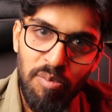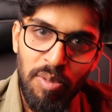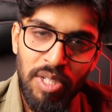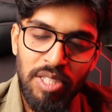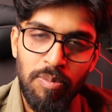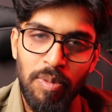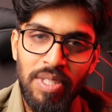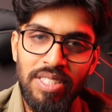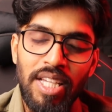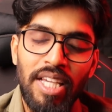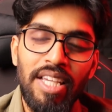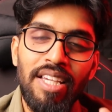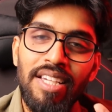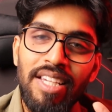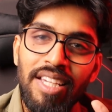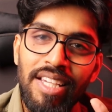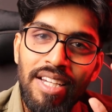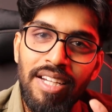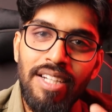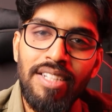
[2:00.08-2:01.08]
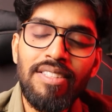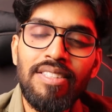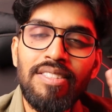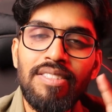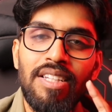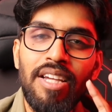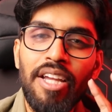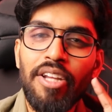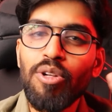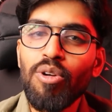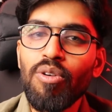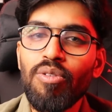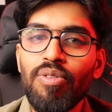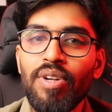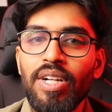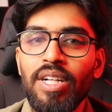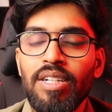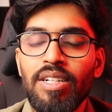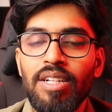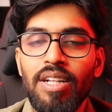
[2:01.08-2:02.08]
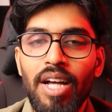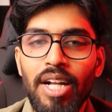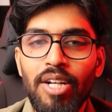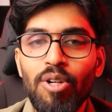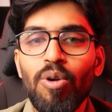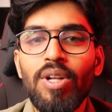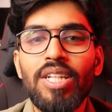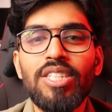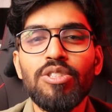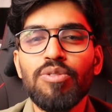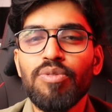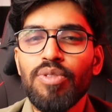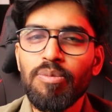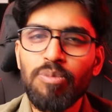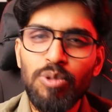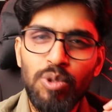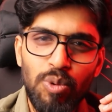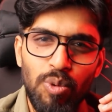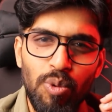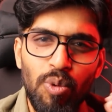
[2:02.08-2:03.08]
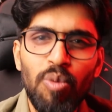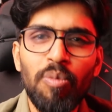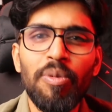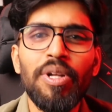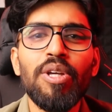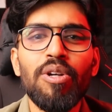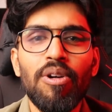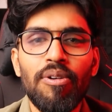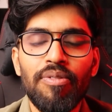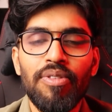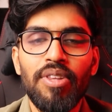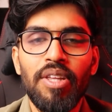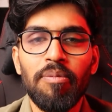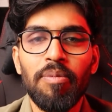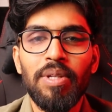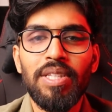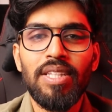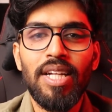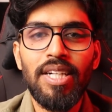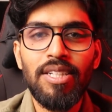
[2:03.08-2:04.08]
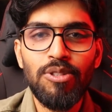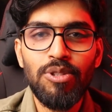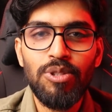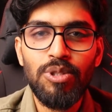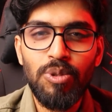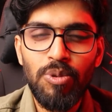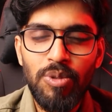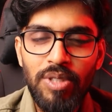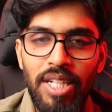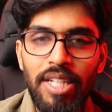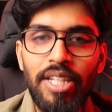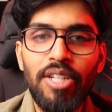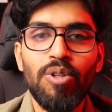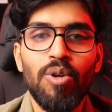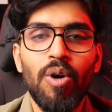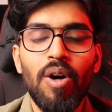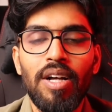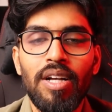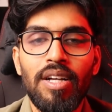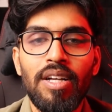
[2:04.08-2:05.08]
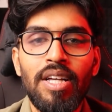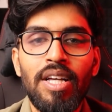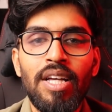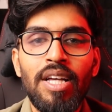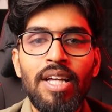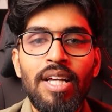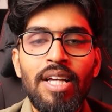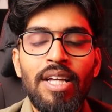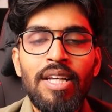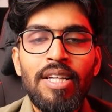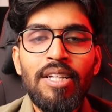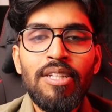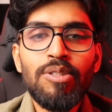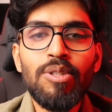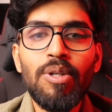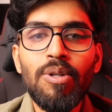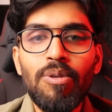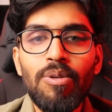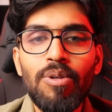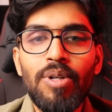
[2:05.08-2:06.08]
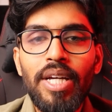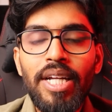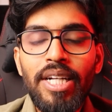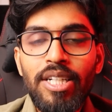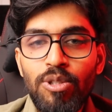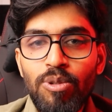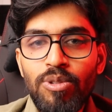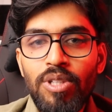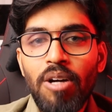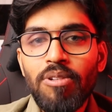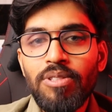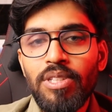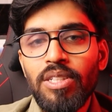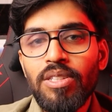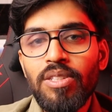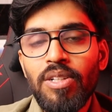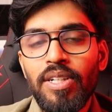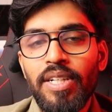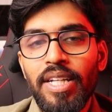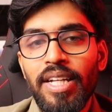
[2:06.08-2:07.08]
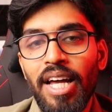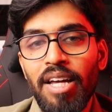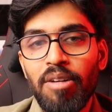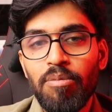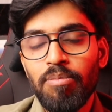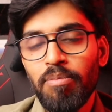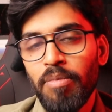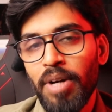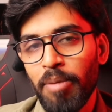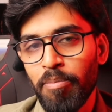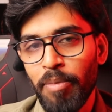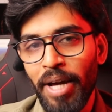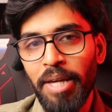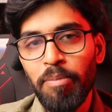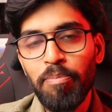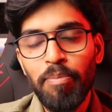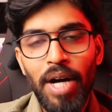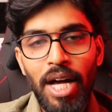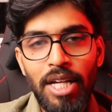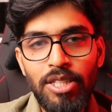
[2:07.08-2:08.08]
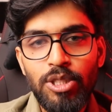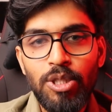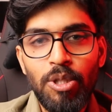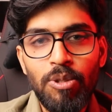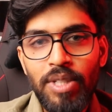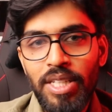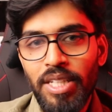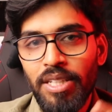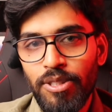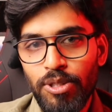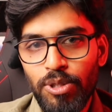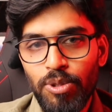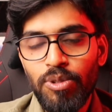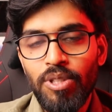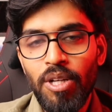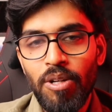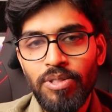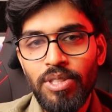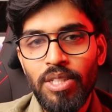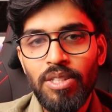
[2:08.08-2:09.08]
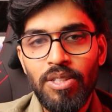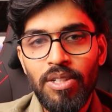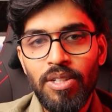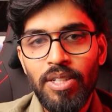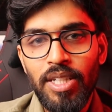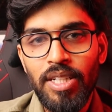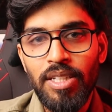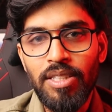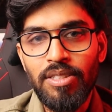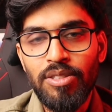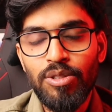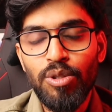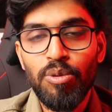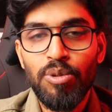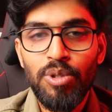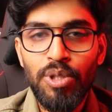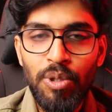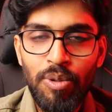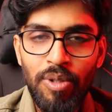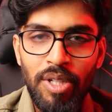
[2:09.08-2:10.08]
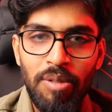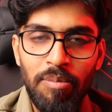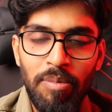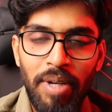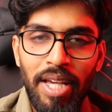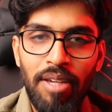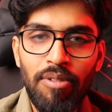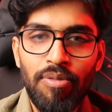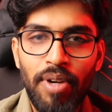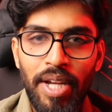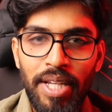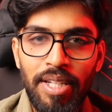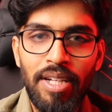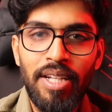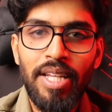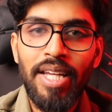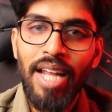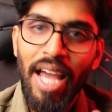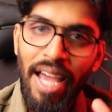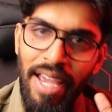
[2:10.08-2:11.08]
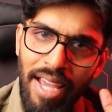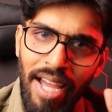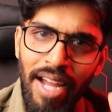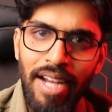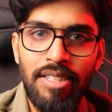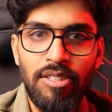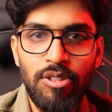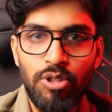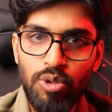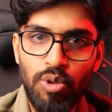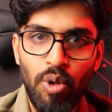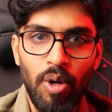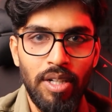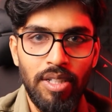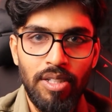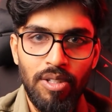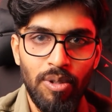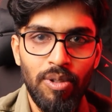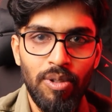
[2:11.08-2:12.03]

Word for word: C++, I hear this kind of an analogy from so many of them and that is really wrong. So in 2013, my passed out year is 2013. So during my final year, I had this thought.